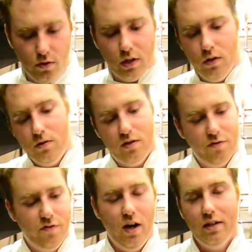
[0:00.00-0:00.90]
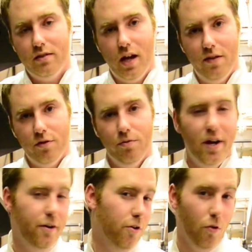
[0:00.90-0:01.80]
you can use the fine side of a
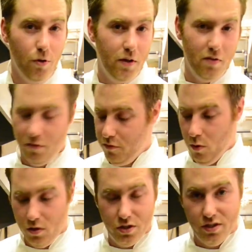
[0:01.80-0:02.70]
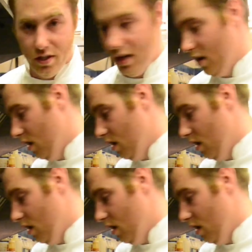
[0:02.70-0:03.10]
grater or even a fork just to get it